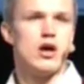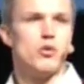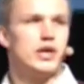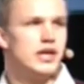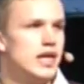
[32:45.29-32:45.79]

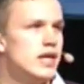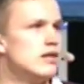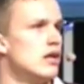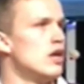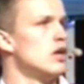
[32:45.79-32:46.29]
We need
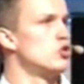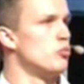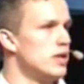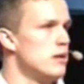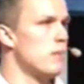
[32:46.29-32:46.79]
to
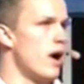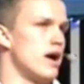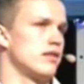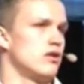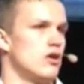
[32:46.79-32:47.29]
be
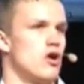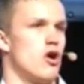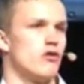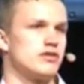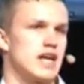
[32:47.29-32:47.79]
part
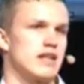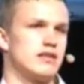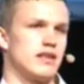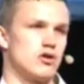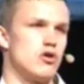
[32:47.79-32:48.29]
of that
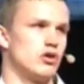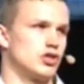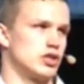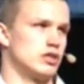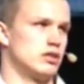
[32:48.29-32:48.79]
technology.